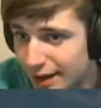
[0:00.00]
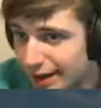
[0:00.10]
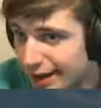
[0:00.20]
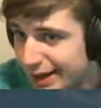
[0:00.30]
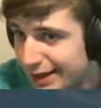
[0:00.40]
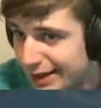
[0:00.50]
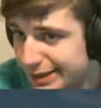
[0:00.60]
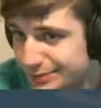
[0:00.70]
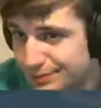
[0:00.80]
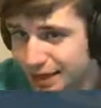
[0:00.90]
And,
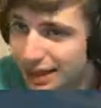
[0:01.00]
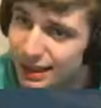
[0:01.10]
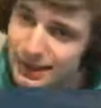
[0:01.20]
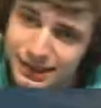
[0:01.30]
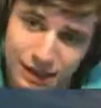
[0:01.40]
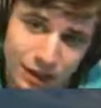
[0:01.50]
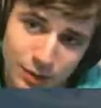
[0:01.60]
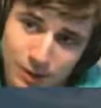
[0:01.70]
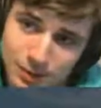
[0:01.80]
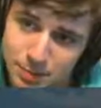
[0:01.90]
okay, you know,
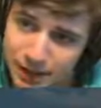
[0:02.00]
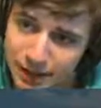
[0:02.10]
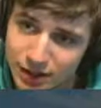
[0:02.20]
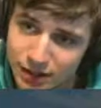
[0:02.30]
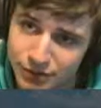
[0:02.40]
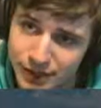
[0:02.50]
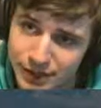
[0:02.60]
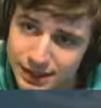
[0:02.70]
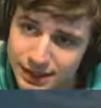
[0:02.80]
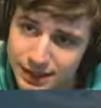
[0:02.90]
he's playing off
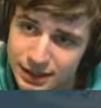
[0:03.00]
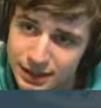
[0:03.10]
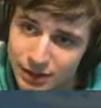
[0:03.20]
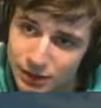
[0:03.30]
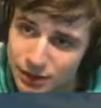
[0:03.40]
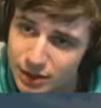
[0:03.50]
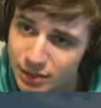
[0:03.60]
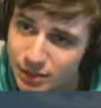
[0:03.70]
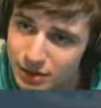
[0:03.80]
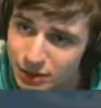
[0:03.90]
that earthen,
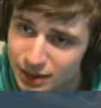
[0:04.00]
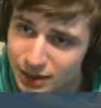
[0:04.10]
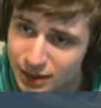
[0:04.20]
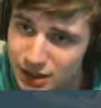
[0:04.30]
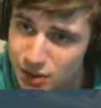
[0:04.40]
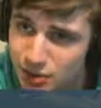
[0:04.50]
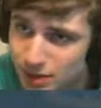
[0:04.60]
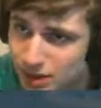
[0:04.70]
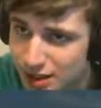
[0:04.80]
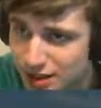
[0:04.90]
but it's really not going to do
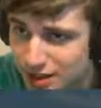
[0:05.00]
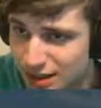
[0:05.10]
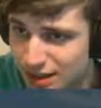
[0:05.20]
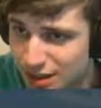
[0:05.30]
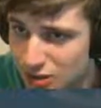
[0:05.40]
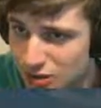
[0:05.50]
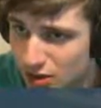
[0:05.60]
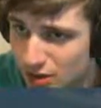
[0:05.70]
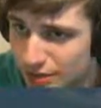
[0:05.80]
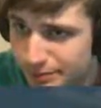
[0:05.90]
much. He gets that leech
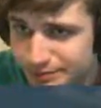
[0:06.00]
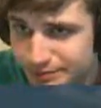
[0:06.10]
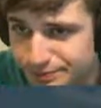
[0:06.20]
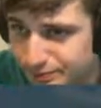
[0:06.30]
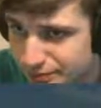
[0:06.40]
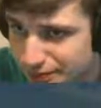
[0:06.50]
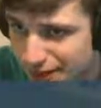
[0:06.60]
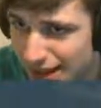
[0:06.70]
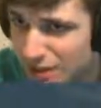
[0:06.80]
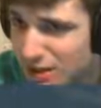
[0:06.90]
return.
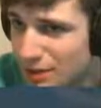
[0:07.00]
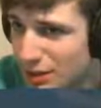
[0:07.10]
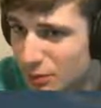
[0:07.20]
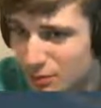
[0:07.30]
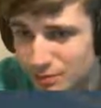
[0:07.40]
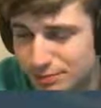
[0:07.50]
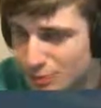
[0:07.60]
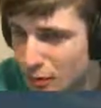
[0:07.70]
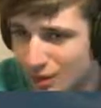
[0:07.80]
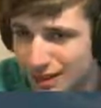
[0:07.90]
And now he's coming out with
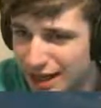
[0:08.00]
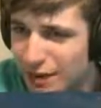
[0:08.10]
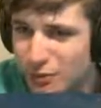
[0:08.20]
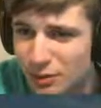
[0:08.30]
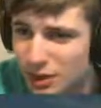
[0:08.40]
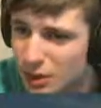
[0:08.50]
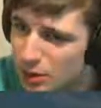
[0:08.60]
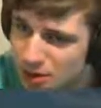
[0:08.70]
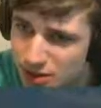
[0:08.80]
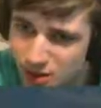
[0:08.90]
more Viking. I don't really know what
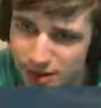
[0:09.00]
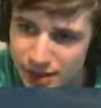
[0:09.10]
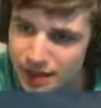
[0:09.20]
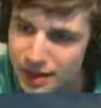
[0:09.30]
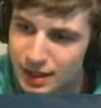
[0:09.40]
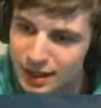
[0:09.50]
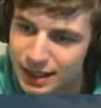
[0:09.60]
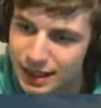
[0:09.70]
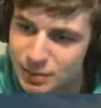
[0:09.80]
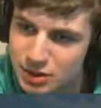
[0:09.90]
he's doing.
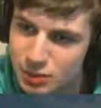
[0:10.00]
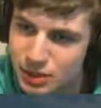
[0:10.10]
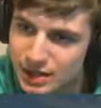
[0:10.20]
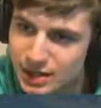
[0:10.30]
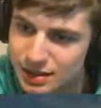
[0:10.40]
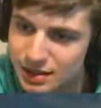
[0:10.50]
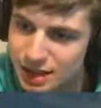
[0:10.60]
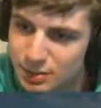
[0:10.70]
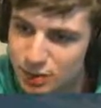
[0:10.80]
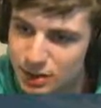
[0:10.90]
Again, I'm just wasting this
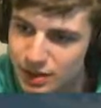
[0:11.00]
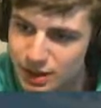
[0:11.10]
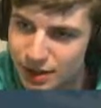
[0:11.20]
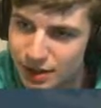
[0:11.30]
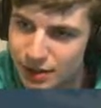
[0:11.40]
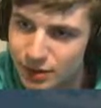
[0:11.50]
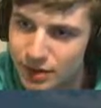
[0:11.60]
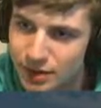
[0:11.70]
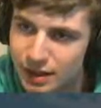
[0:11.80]
guy's poison. I don't know.